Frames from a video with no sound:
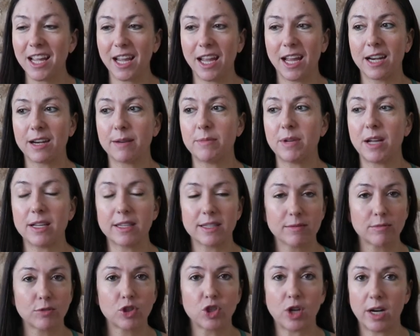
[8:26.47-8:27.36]
And I'm
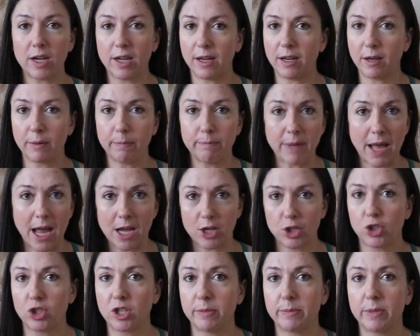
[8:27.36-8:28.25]
not trying to hear
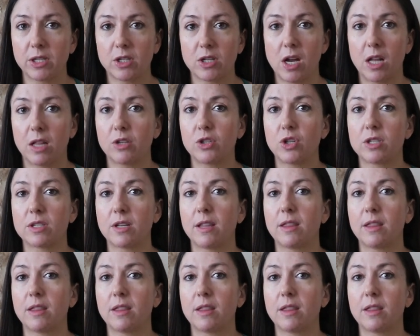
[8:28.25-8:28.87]
bash dermatologists.